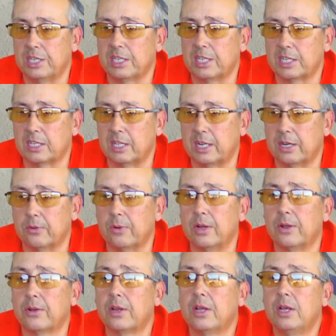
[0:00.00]
things laying
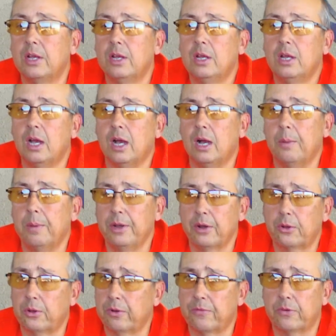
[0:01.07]
around, and they're
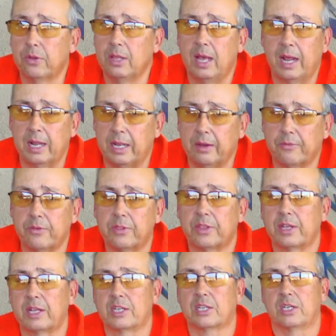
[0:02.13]
good for a lot of different things.